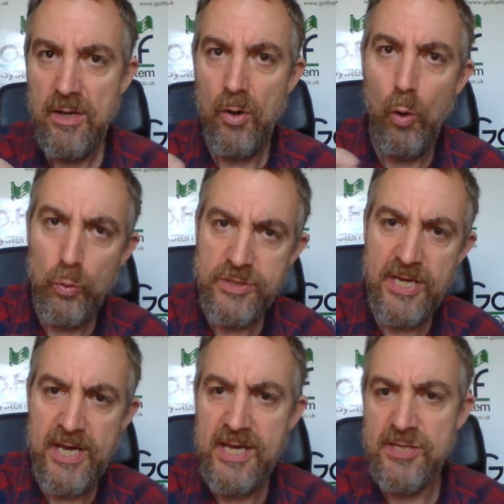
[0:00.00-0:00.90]

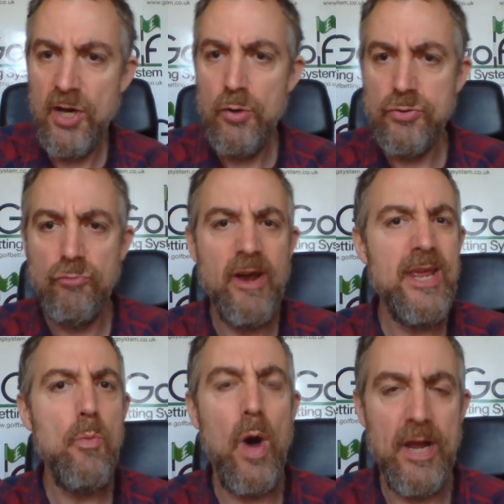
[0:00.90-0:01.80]
Ortiz, who's
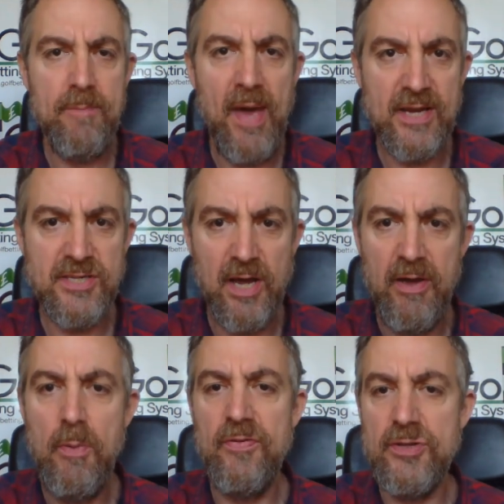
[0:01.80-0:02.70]
already won in Mexico.
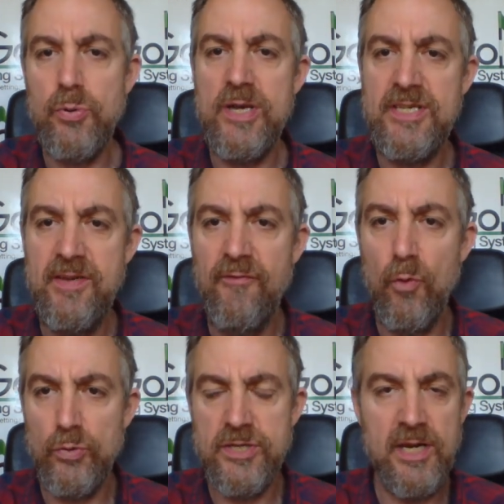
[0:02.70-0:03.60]
He won the twenty
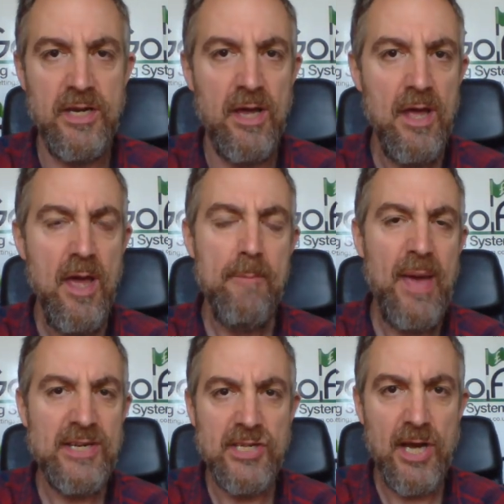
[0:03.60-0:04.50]
fourteen
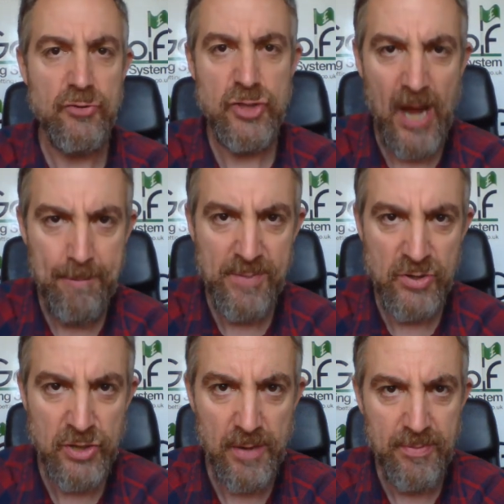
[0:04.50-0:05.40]
Mexico
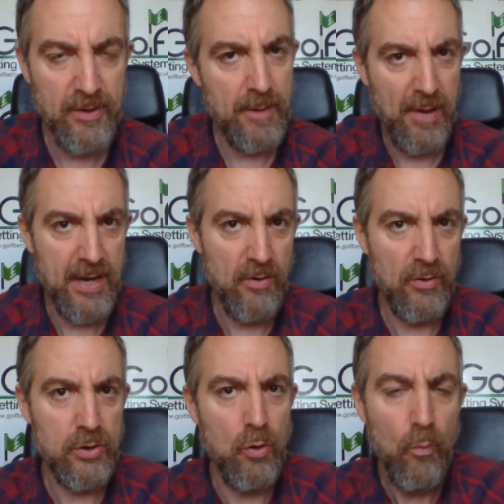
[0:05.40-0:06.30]
Championship that they played on the
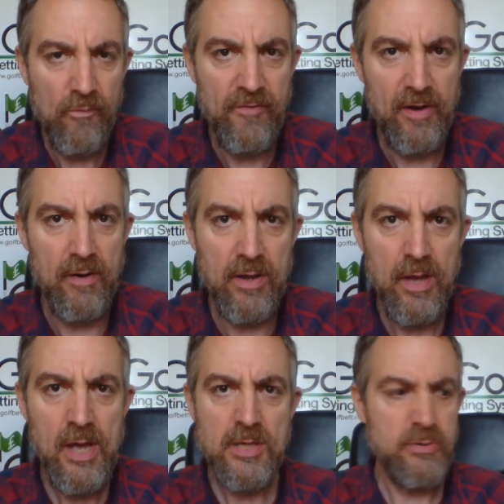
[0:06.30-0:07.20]
Corn Ferry.
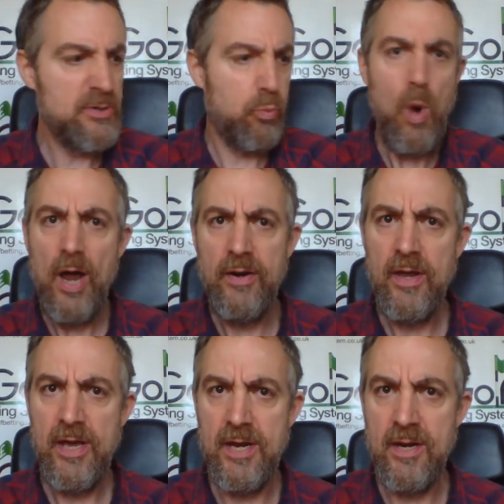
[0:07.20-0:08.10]
So he's won
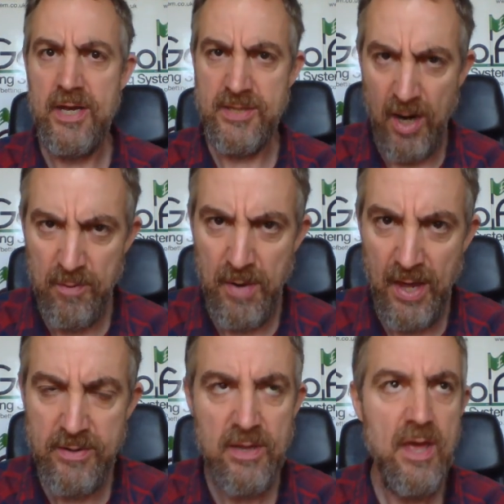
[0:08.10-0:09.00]
in his
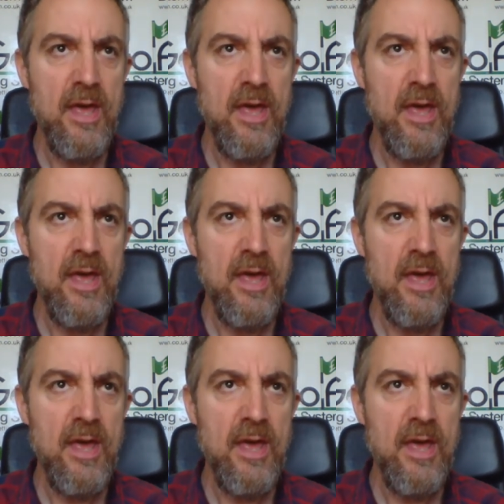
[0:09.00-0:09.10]
homeland.